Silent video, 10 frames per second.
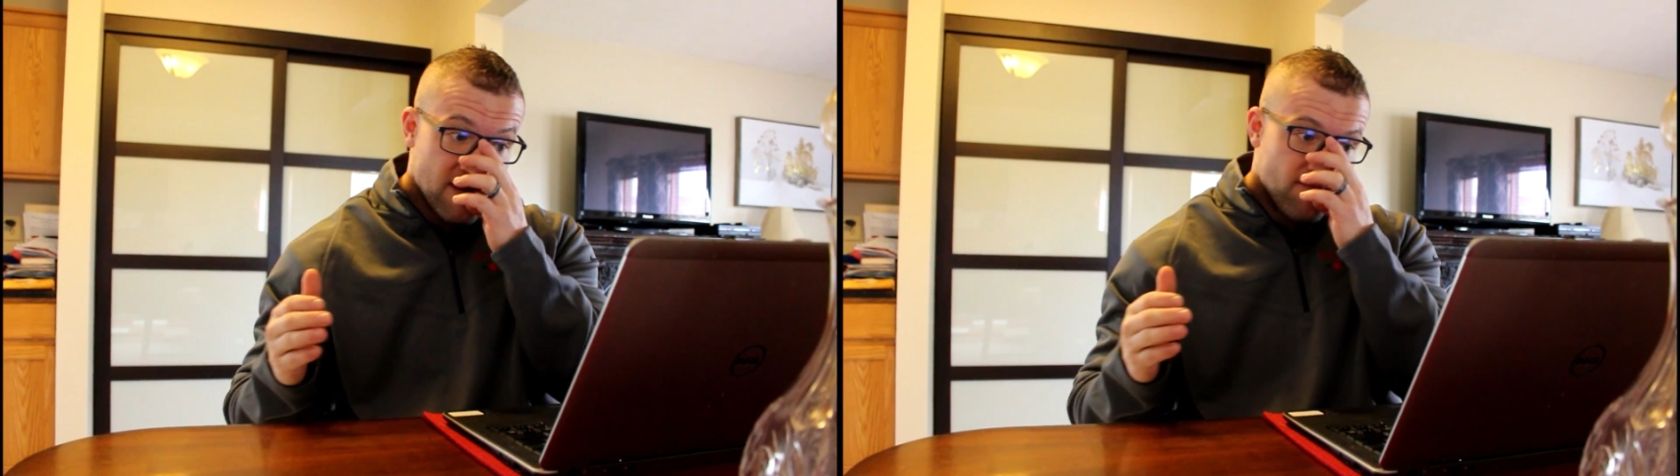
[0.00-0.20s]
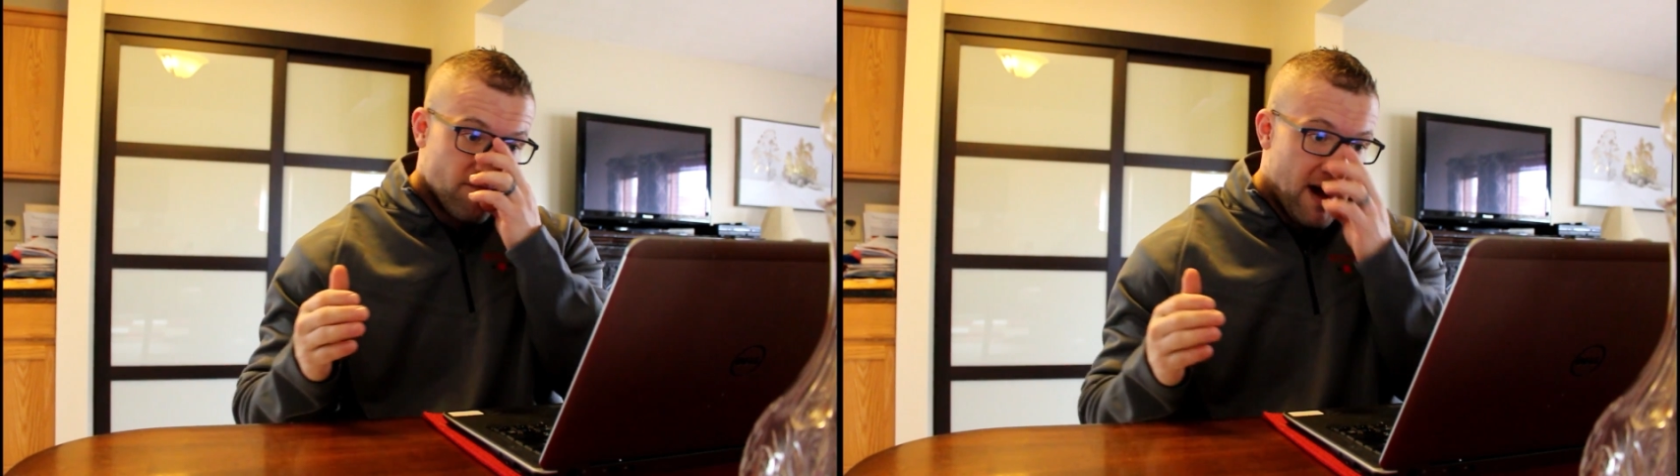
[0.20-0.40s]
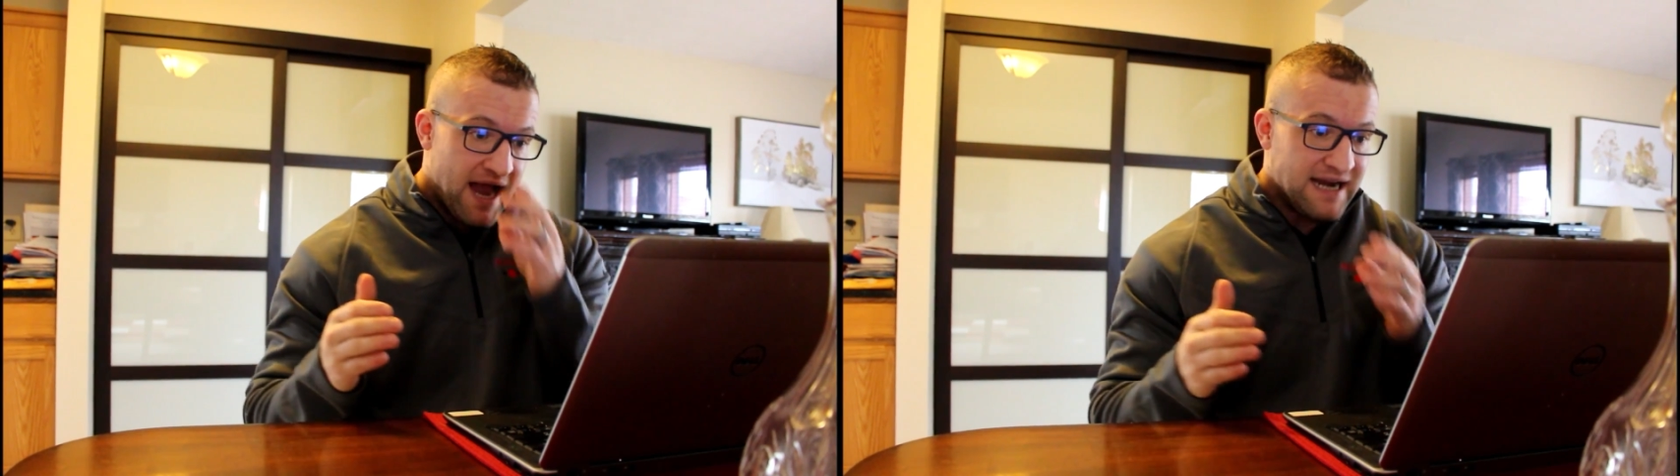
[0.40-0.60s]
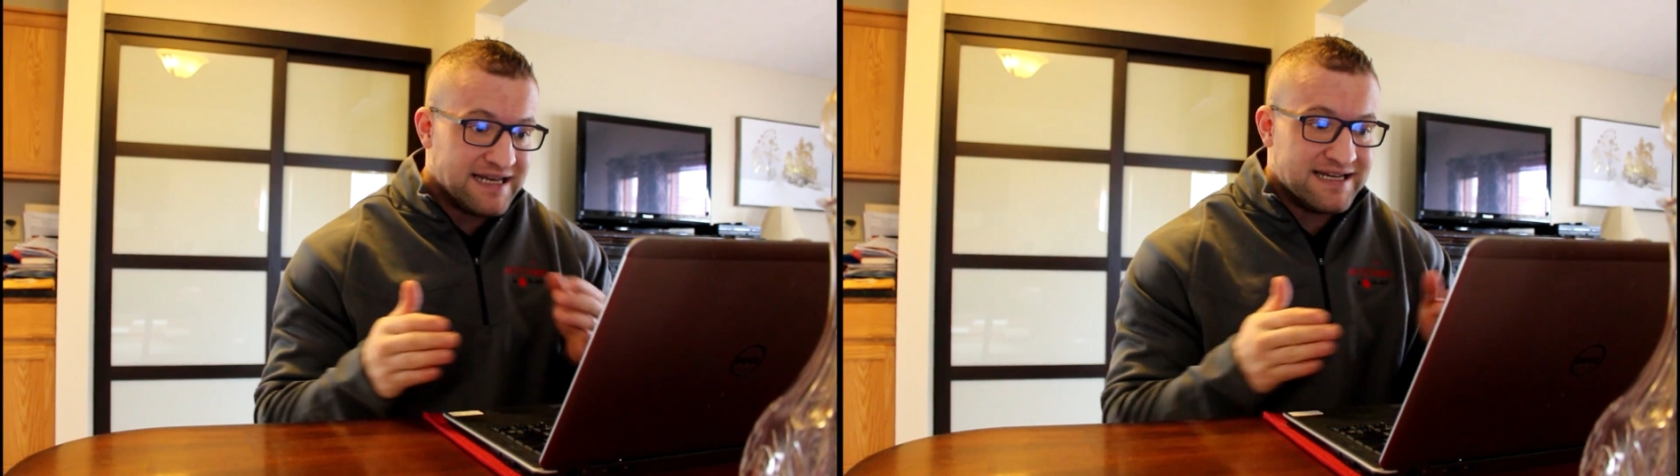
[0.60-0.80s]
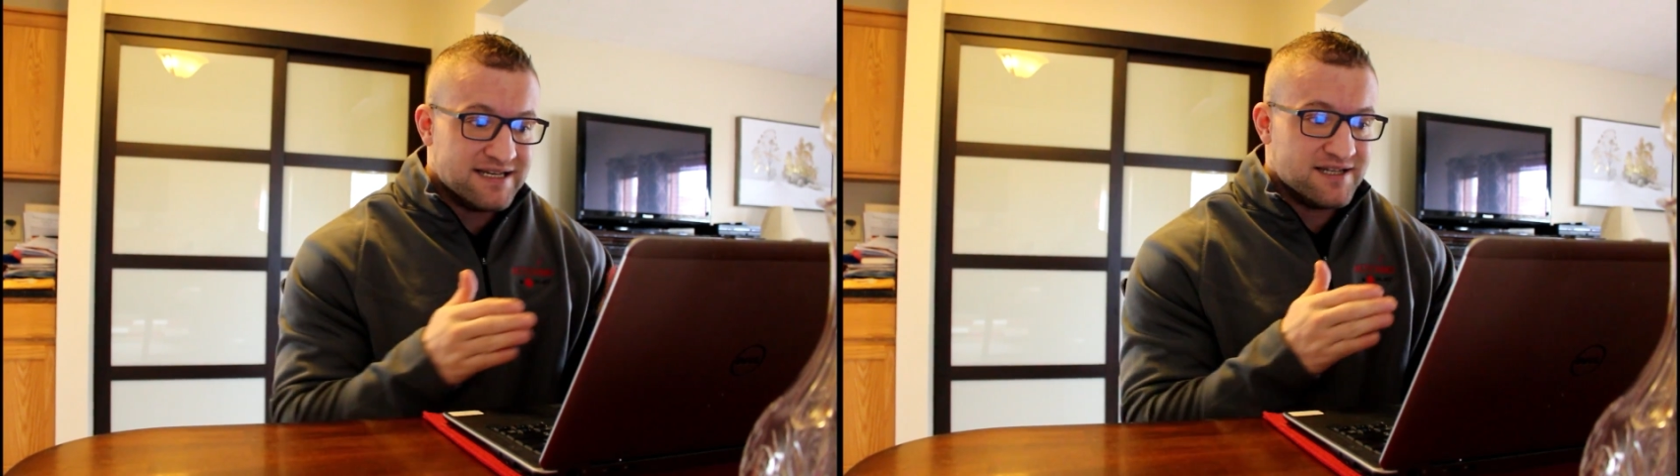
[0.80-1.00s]
Mine
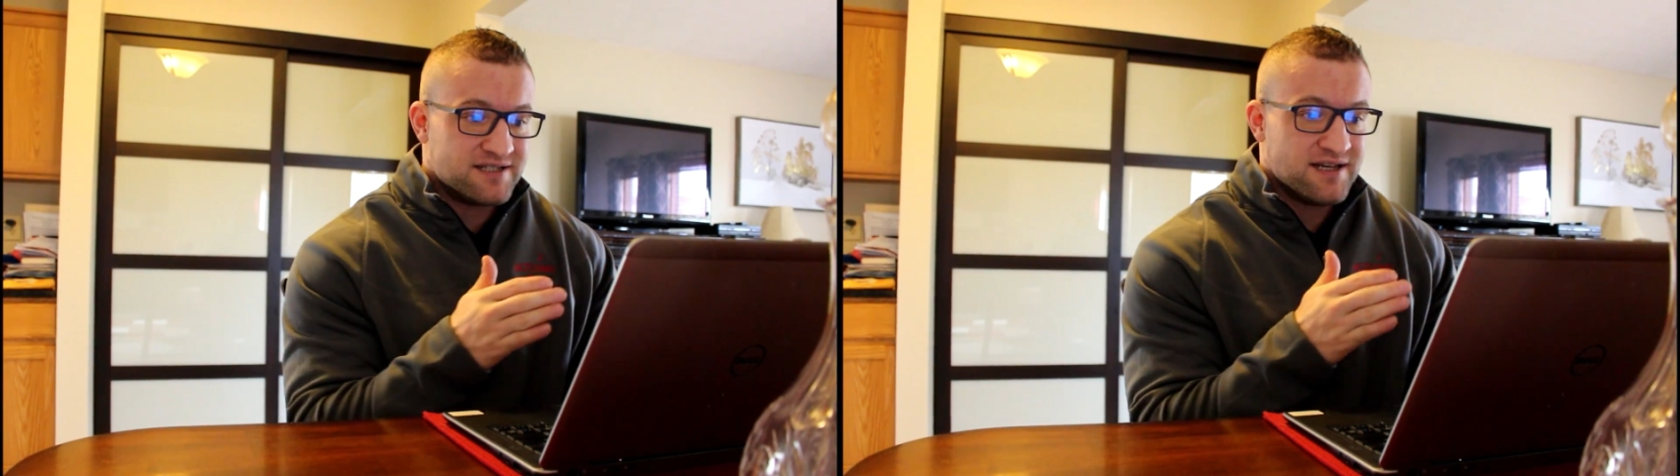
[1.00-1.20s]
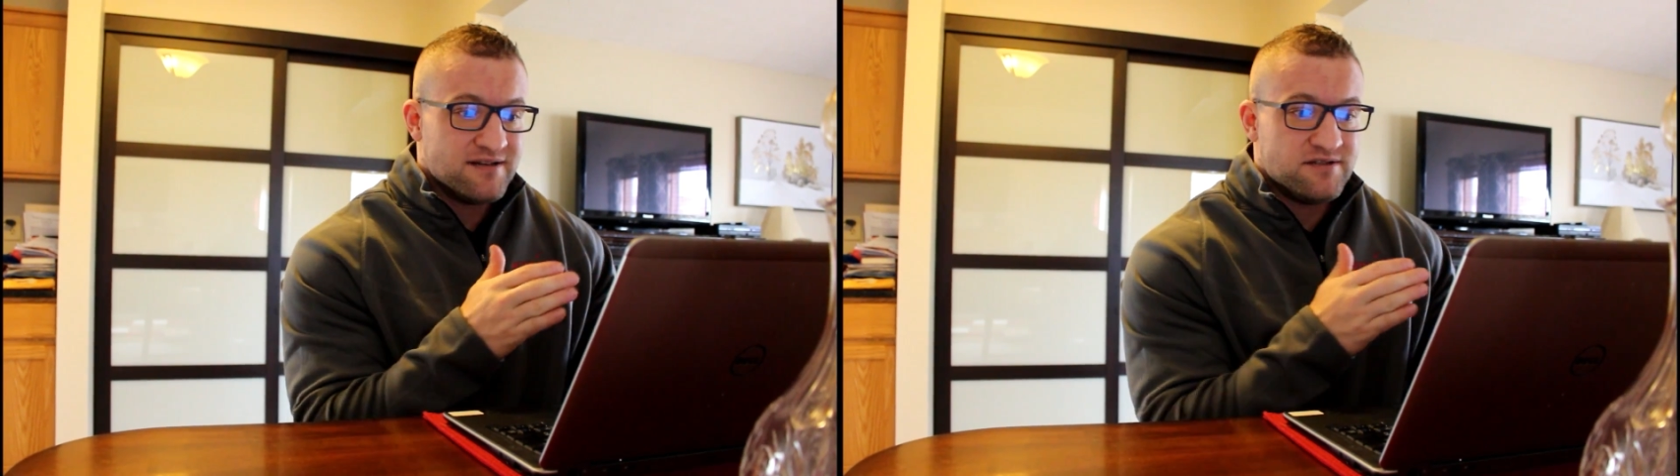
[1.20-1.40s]
is